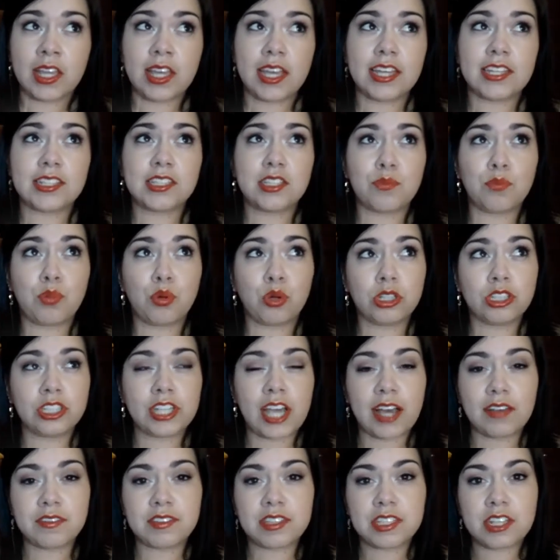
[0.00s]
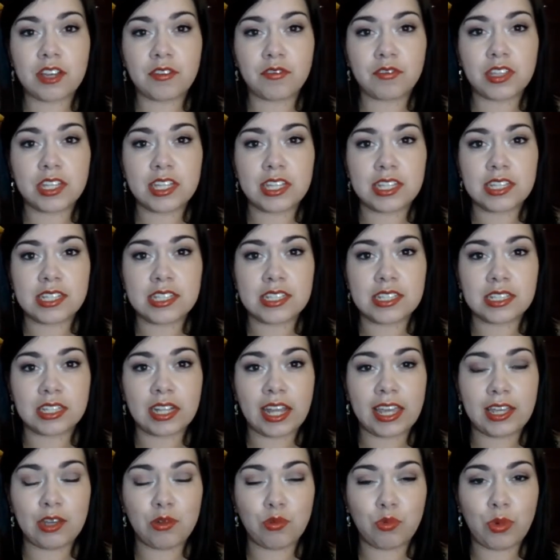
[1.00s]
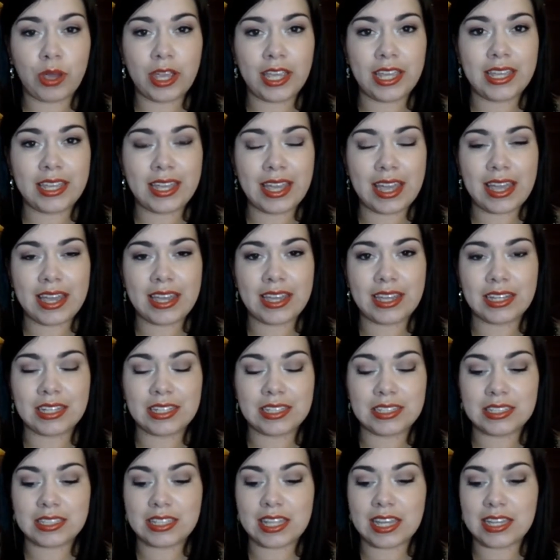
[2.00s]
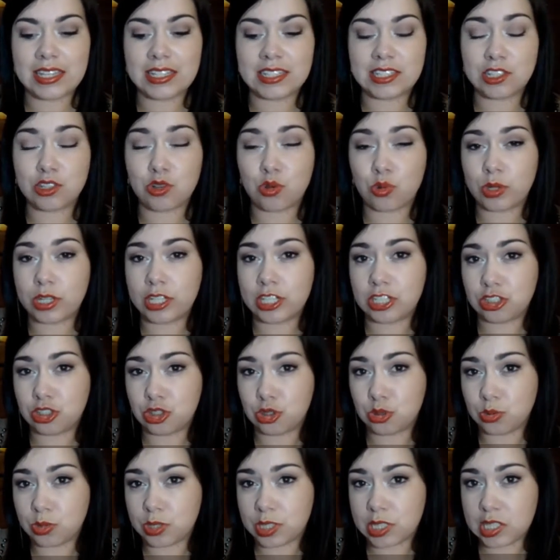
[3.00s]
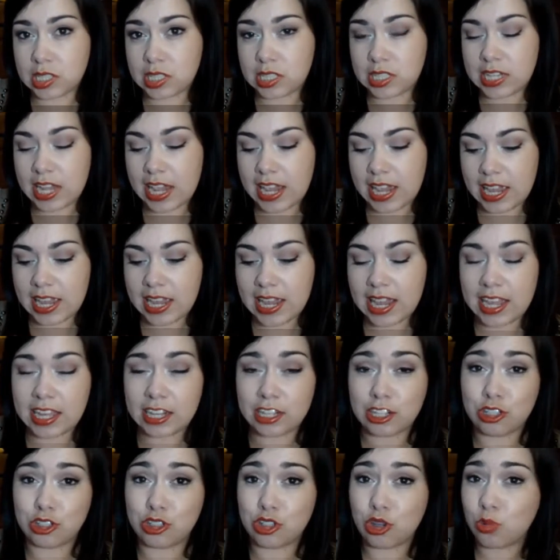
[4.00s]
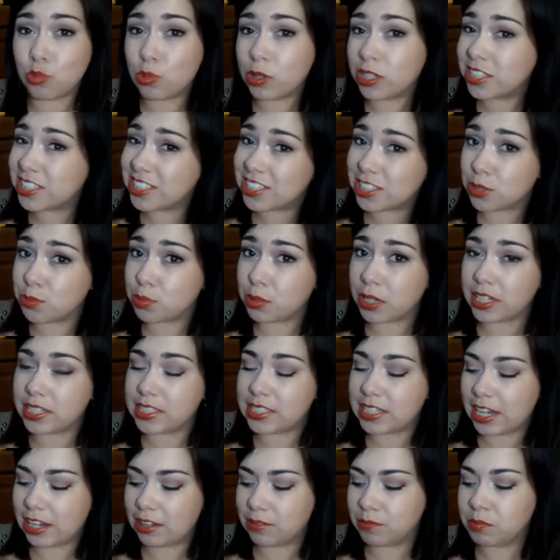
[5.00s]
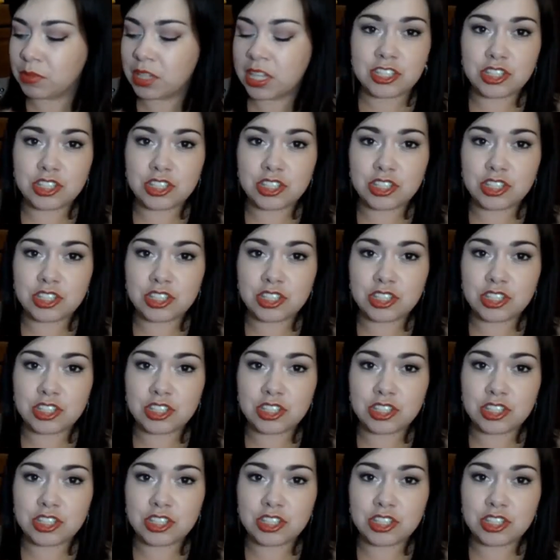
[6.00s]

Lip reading: it's important to have stuff that is lightweight and that is going to stay, and you don't want it to break down.